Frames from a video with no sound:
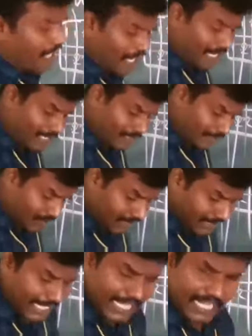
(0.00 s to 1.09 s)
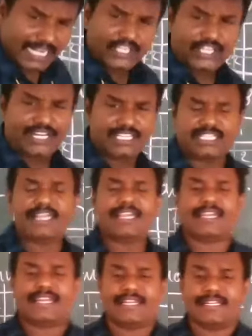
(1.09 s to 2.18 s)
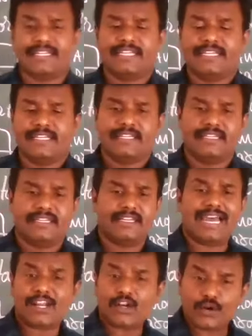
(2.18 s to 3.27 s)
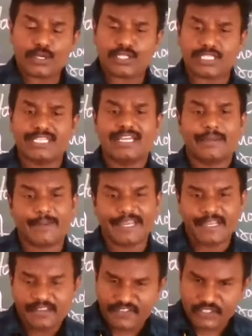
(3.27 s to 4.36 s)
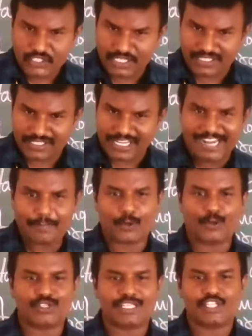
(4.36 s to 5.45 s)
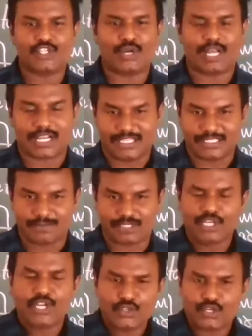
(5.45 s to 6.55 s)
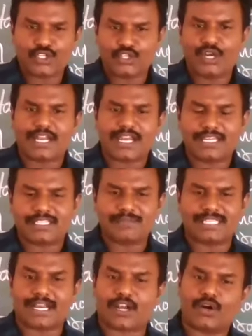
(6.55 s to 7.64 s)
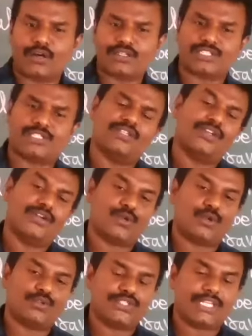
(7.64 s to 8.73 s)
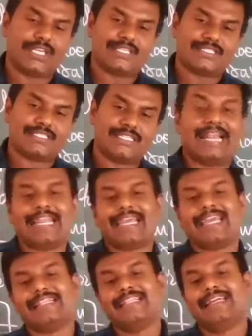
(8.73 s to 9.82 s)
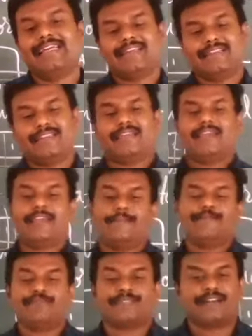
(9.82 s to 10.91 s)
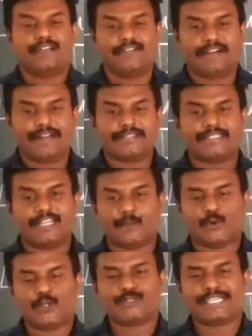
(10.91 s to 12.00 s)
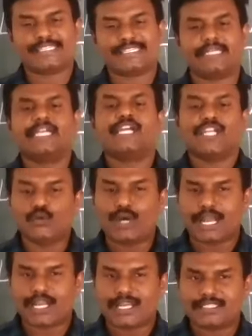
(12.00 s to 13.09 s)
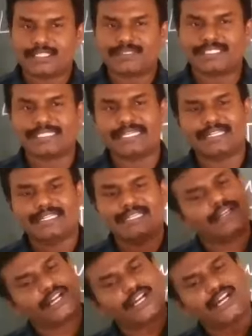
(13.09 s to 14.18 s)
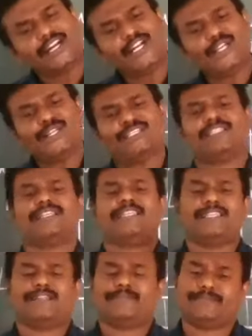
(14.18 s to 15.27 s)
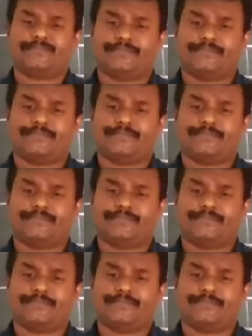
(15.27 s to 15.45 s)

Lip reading: organisms continuously undergoes binary fusion and produces new organisms. Those new organisms undergoes growth stage and again they divides and produces new organisms continuously.